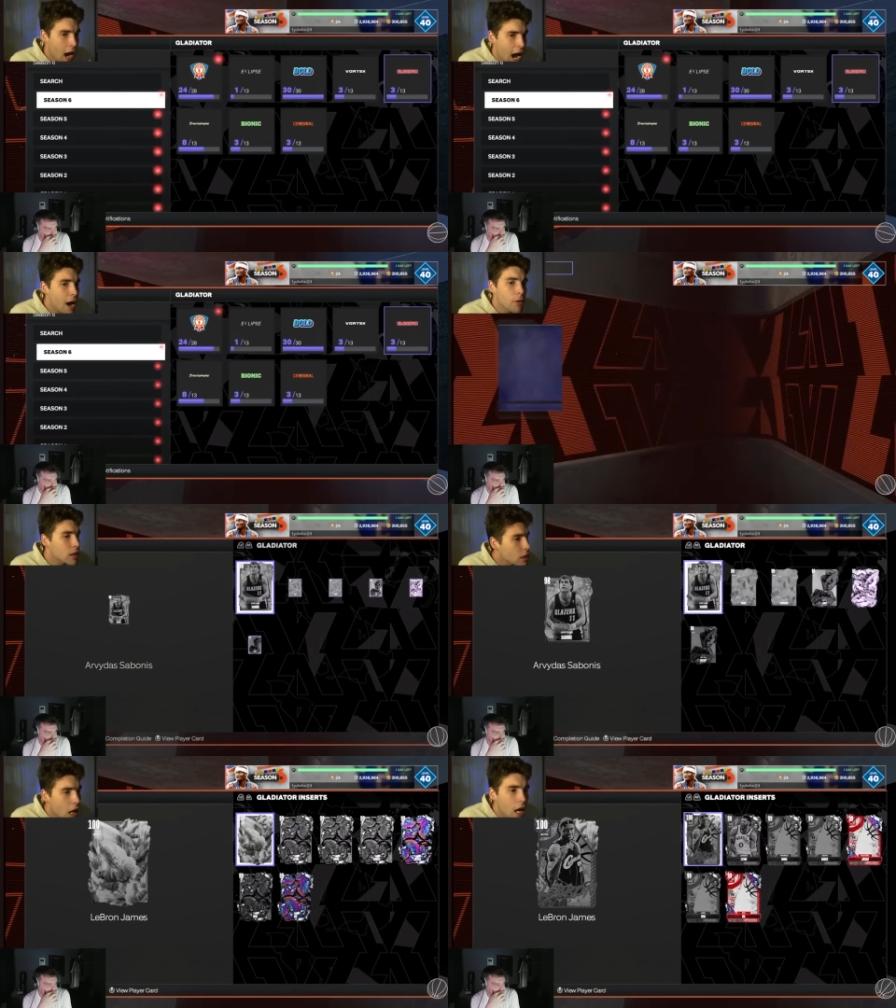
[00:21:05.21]
I would
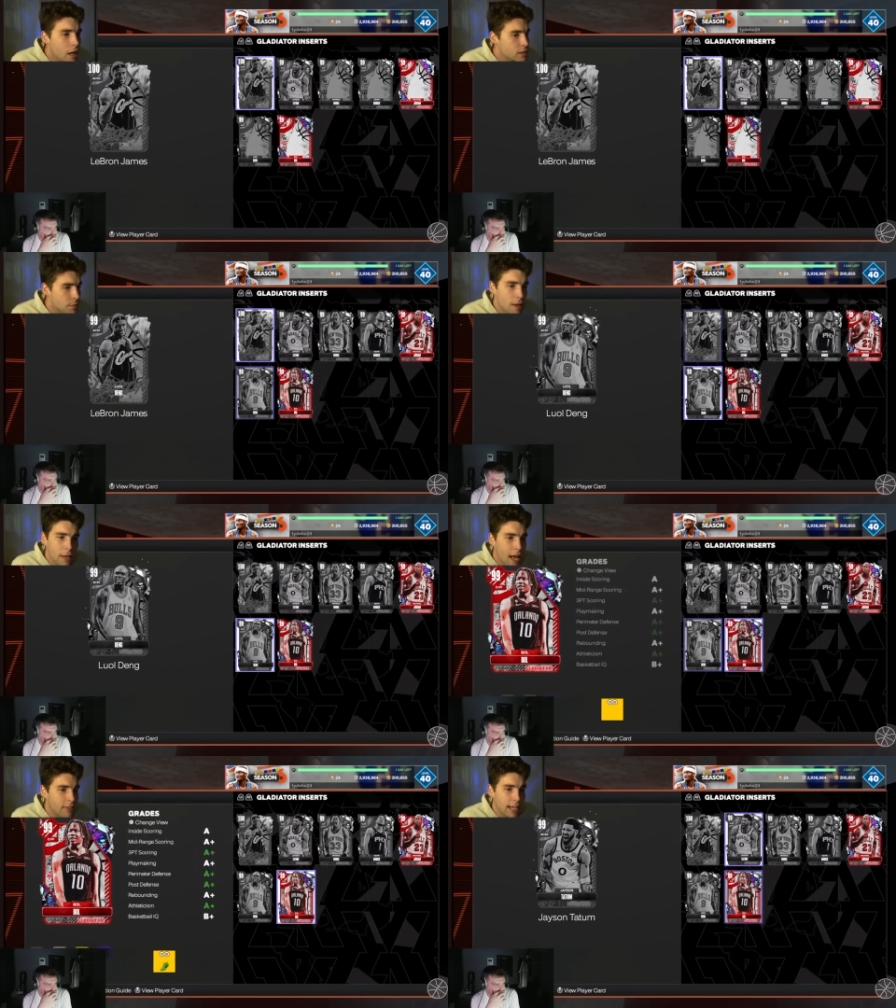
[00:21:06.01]
love to maybe
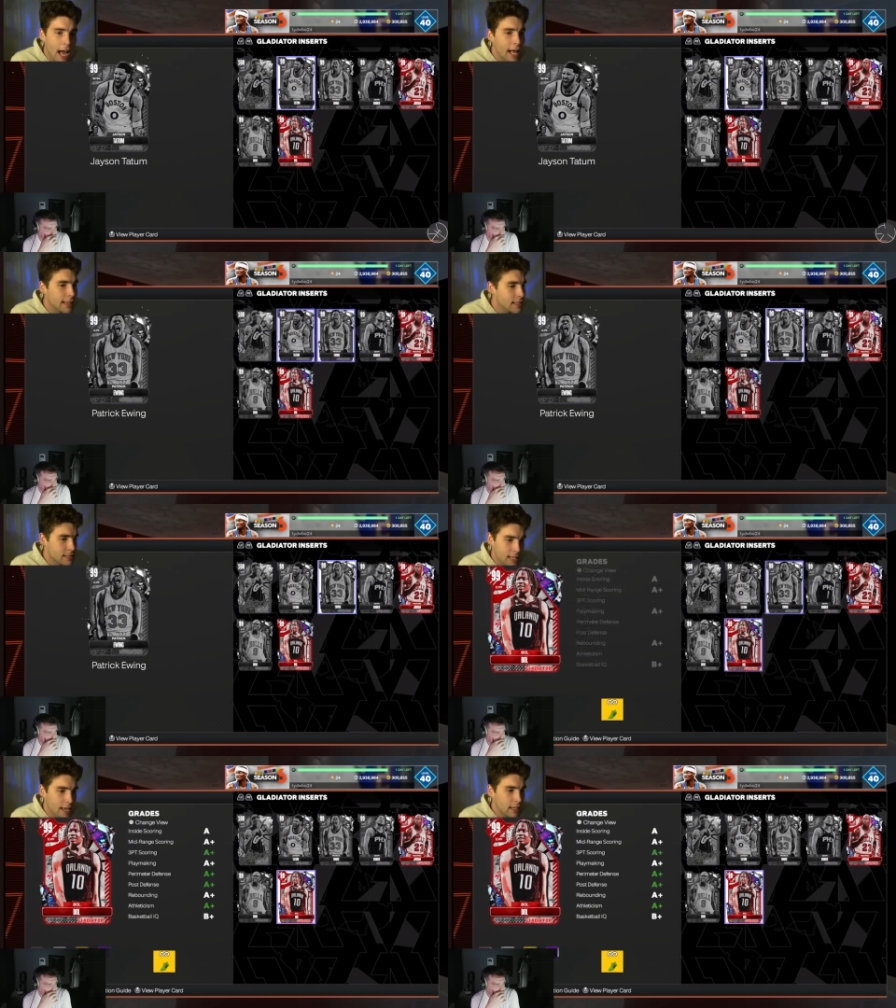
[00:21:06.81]
have a guy, let's
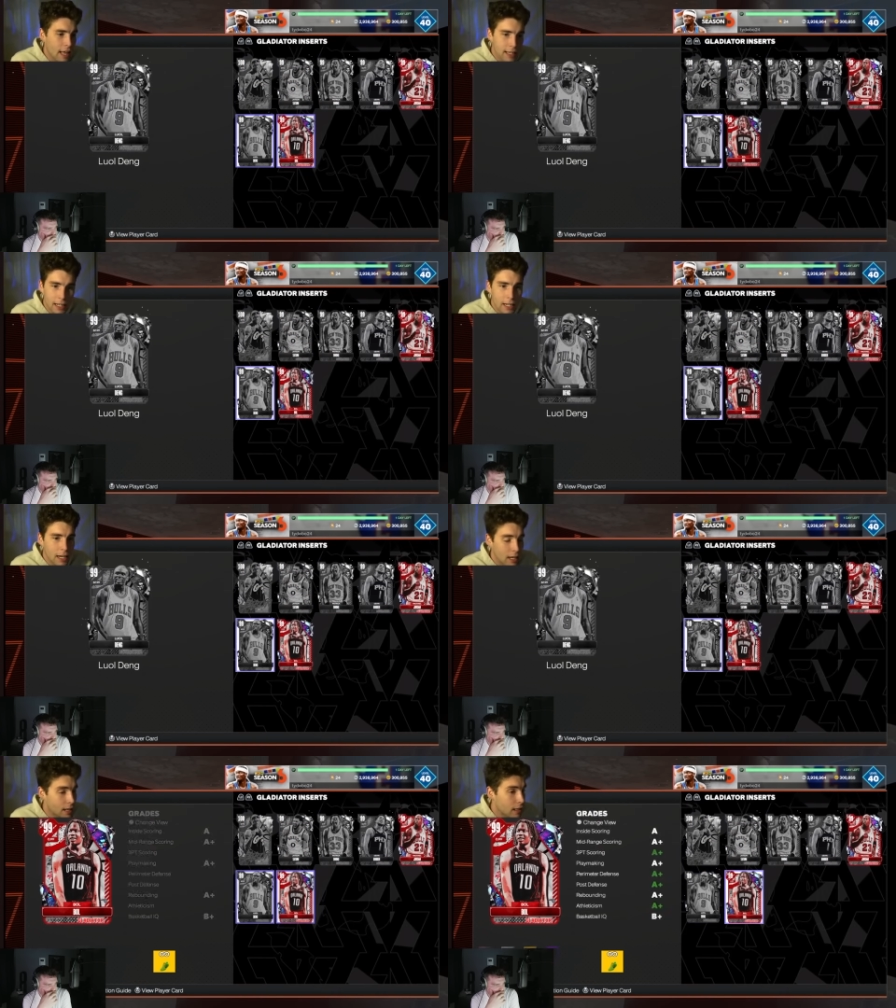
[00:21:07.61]
say like
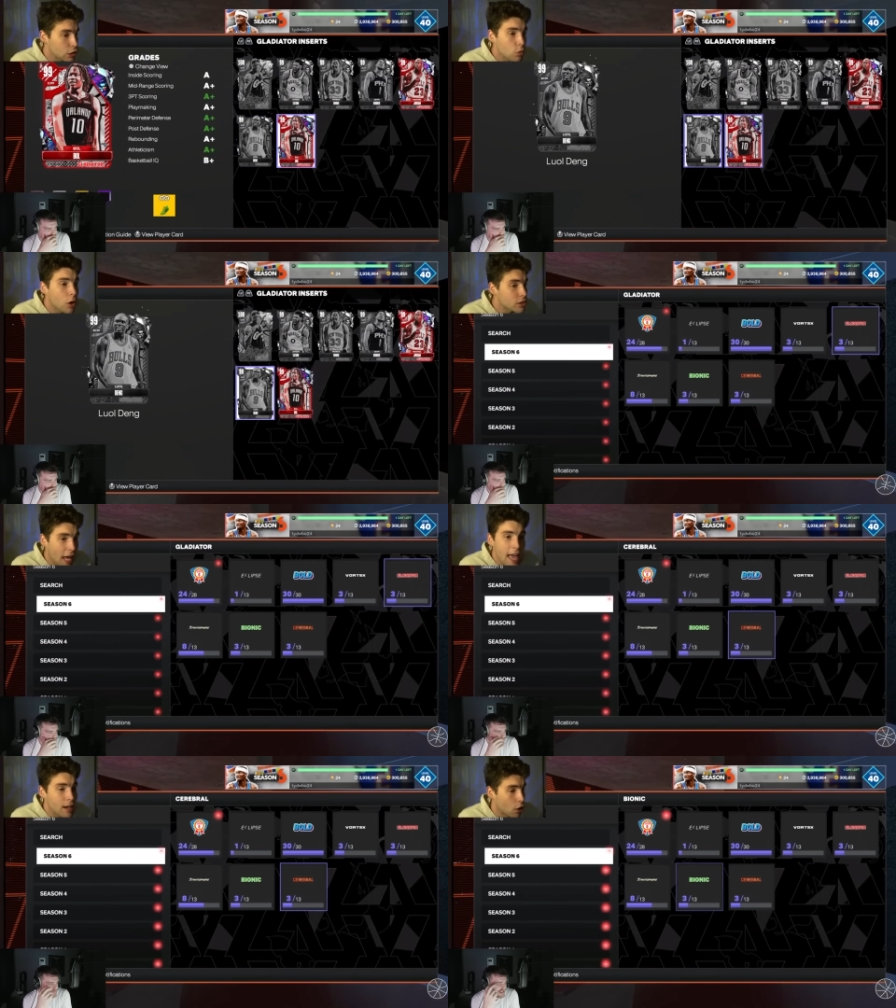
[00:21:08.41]
a, a, a Luol
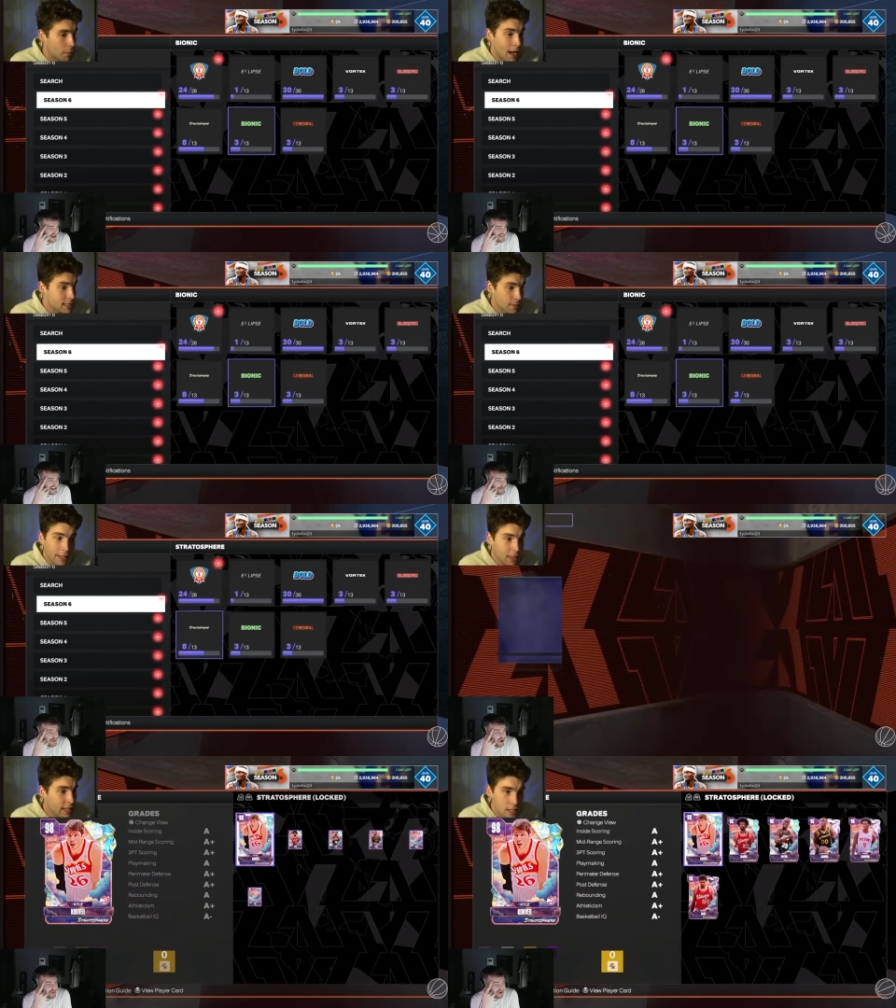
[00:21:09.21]
Deng on my team.
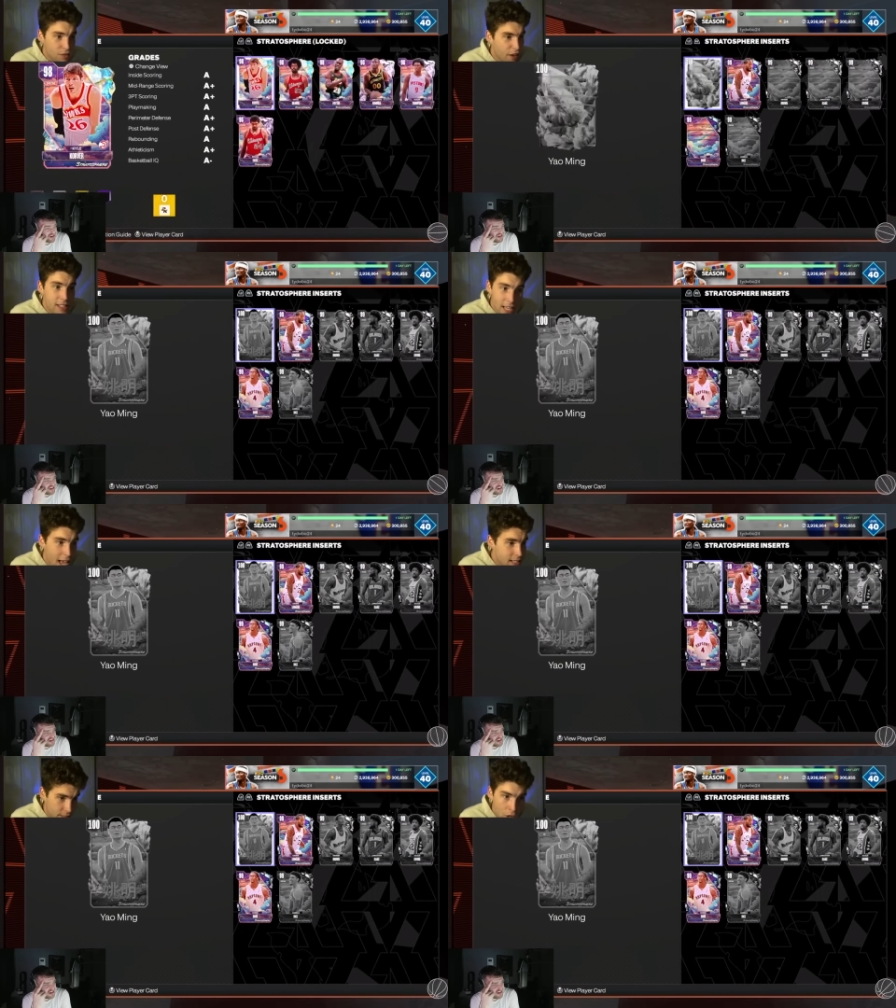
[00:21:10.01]
I think he's
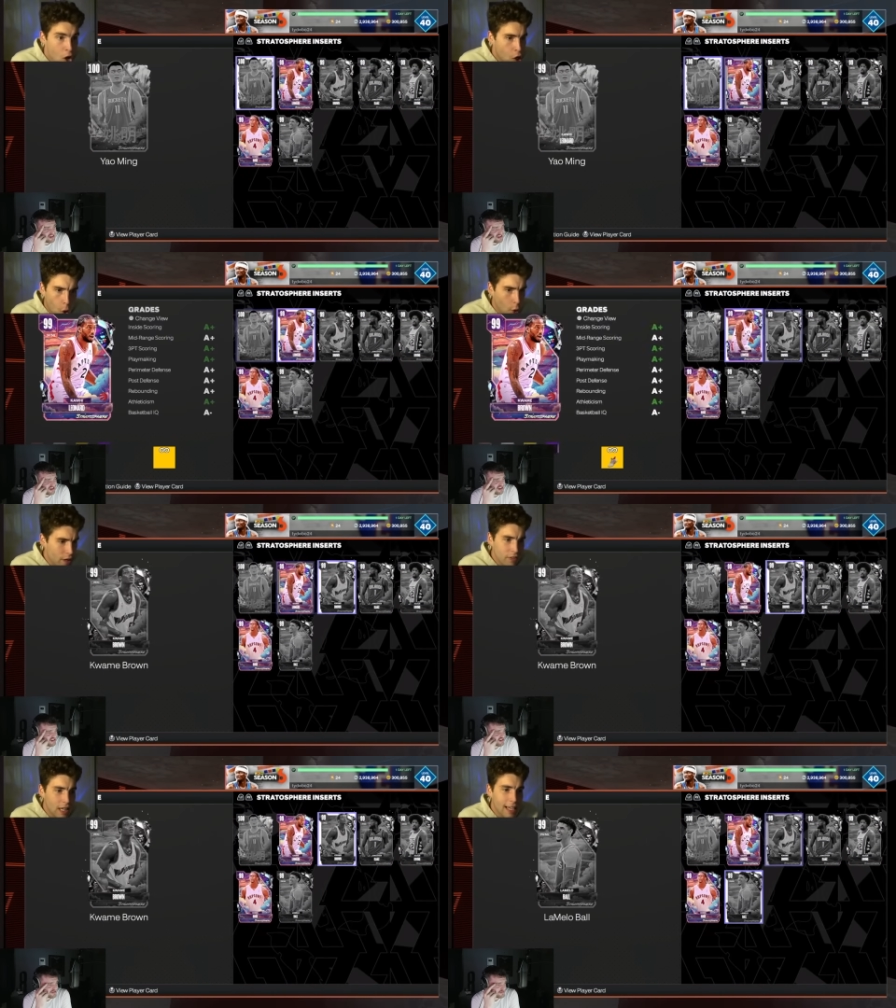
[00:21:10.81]
fantastic, or
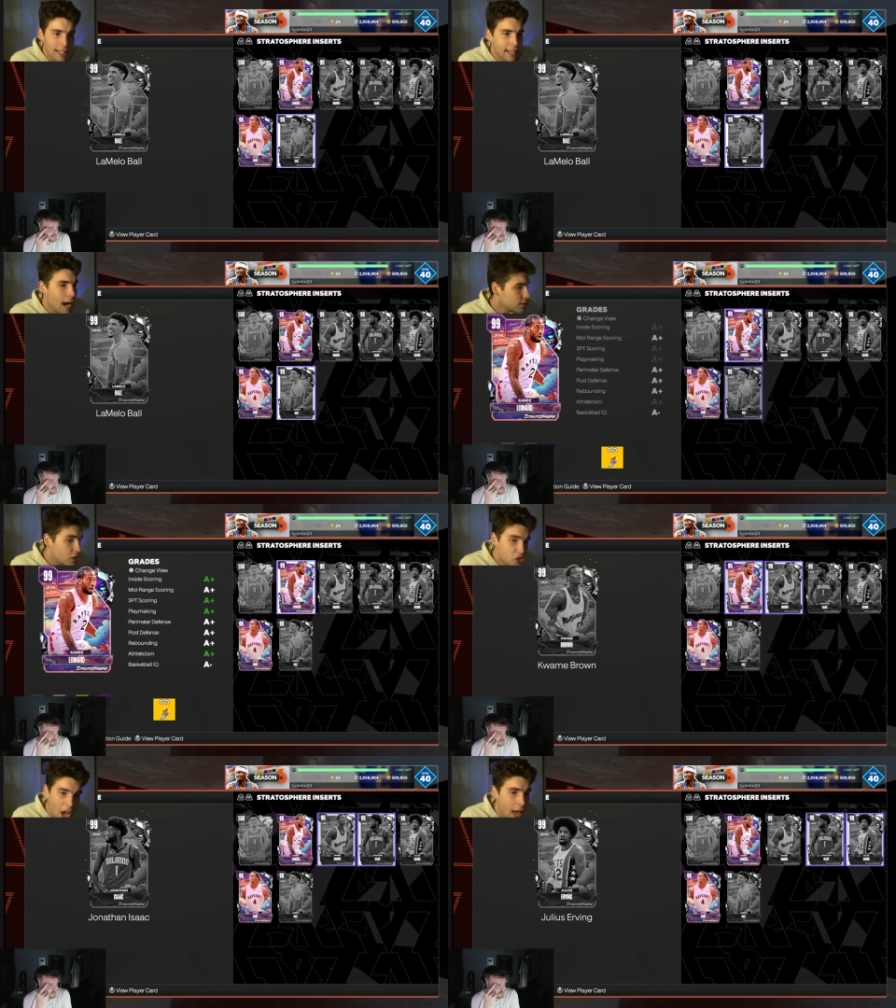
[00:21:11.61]
even like a Dr.
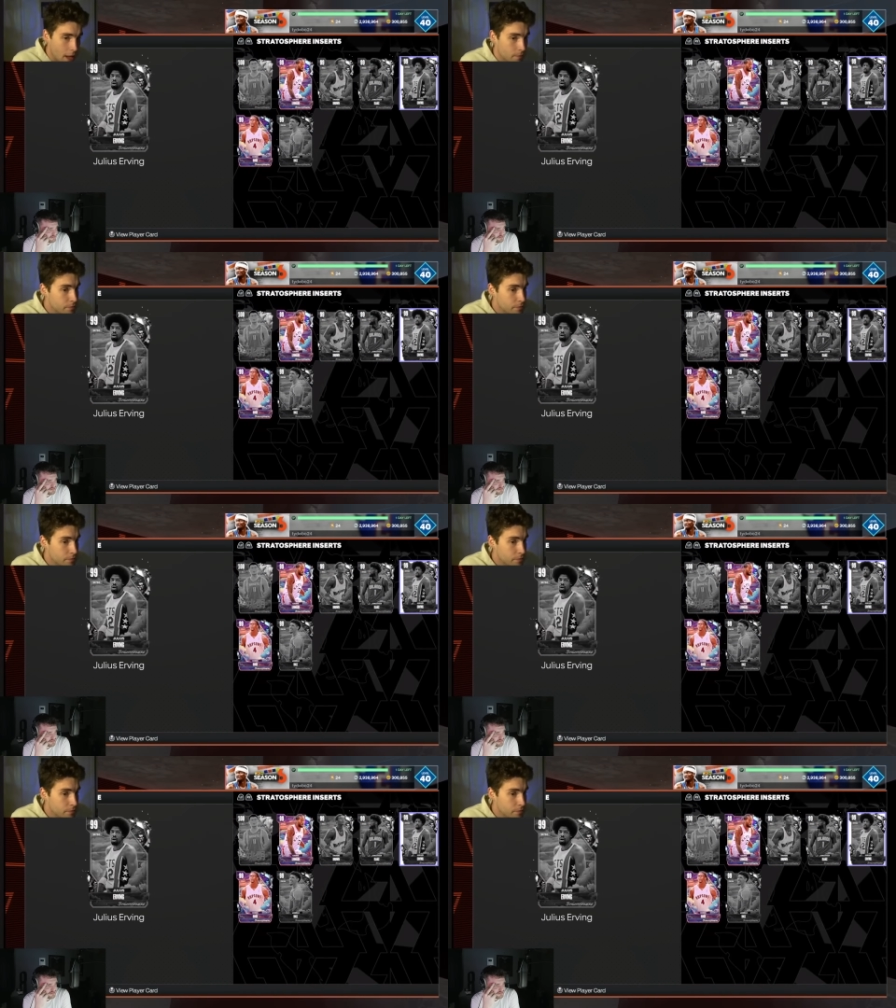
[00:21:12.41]
J.